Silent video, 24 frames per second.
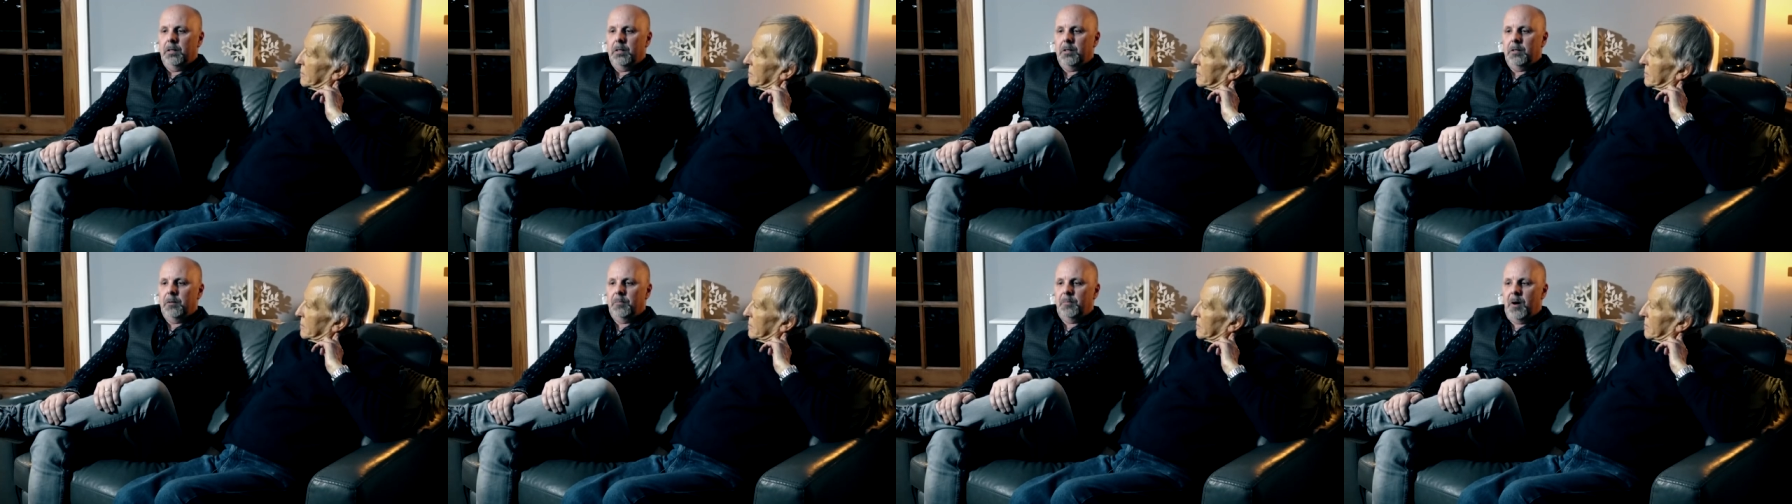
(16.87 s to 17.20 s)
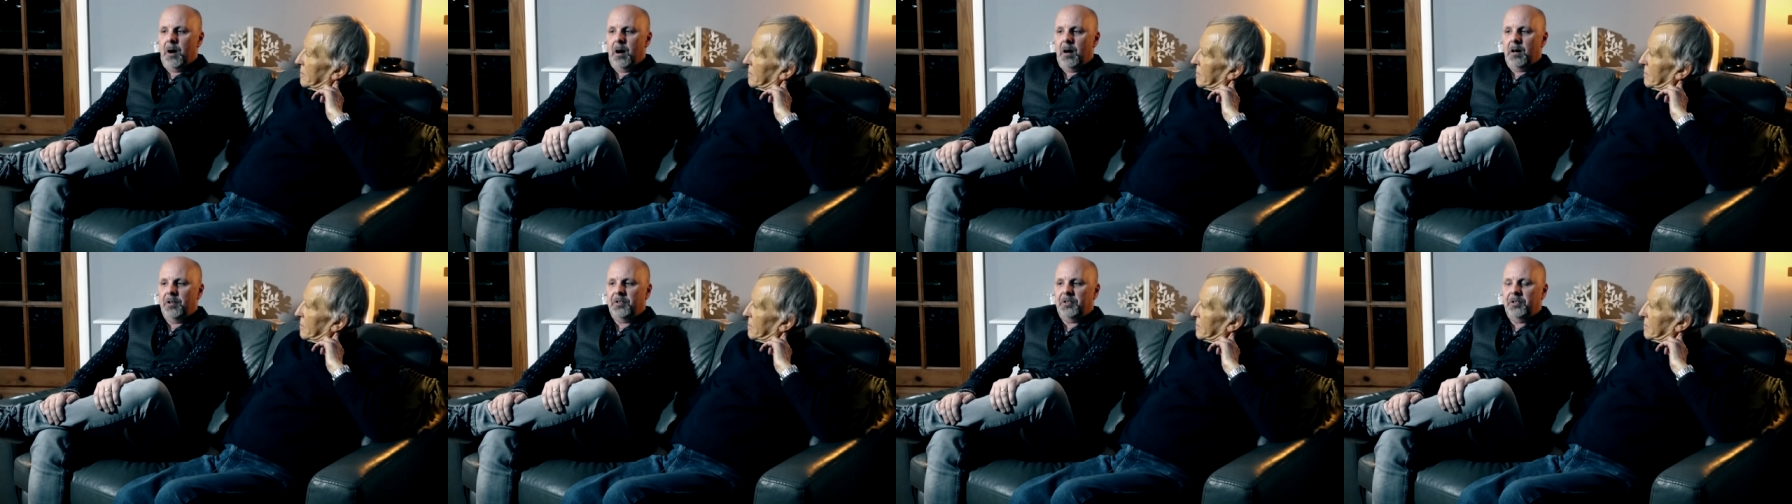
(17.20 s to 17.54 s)
to
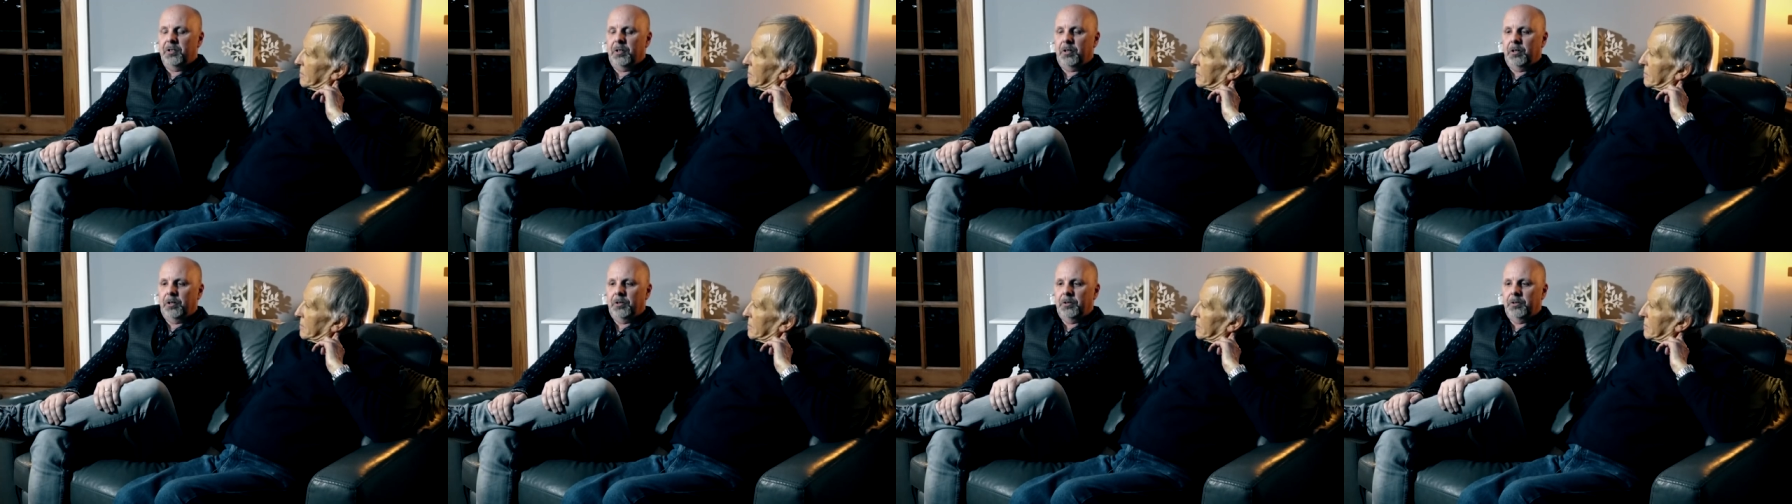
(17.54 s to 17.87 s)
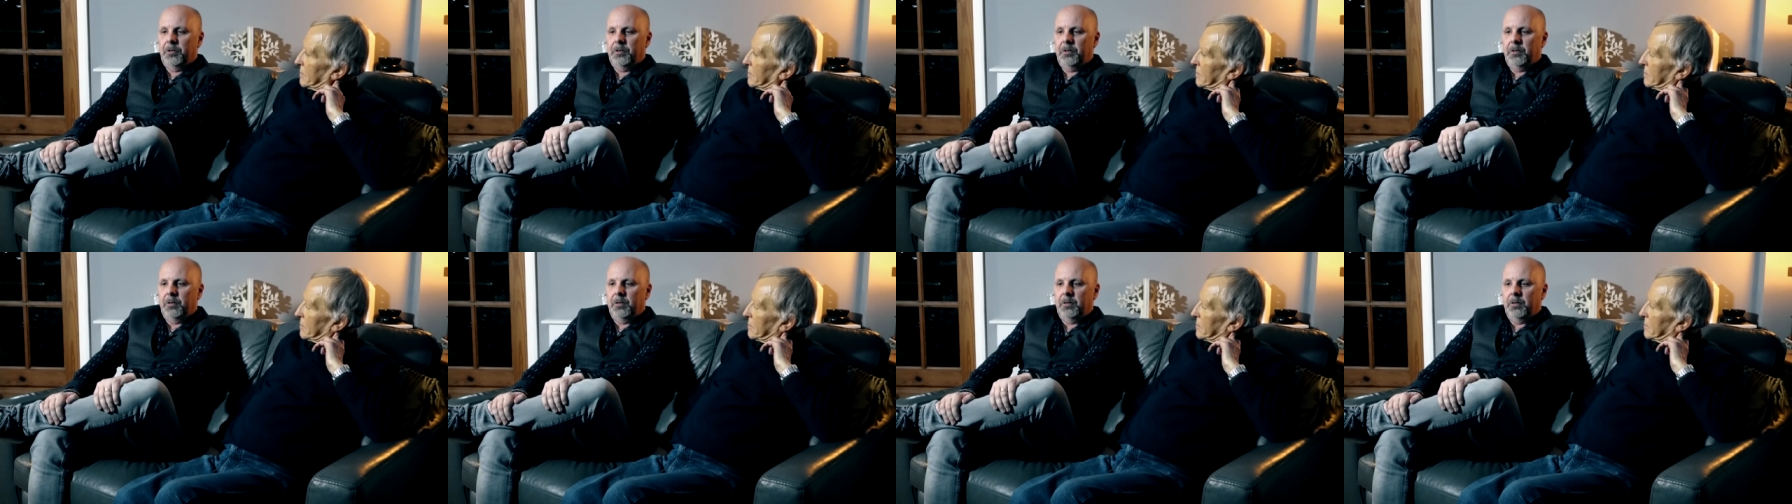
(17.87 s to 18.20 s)
pass
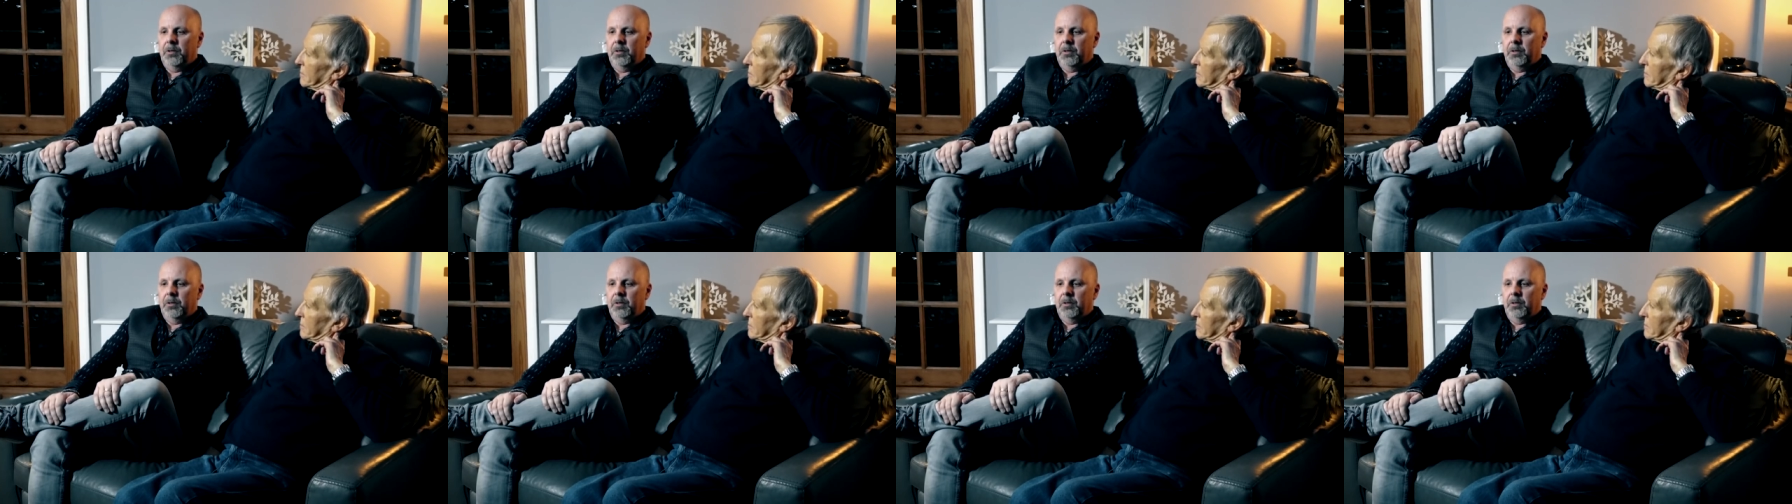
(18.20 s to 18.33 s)
on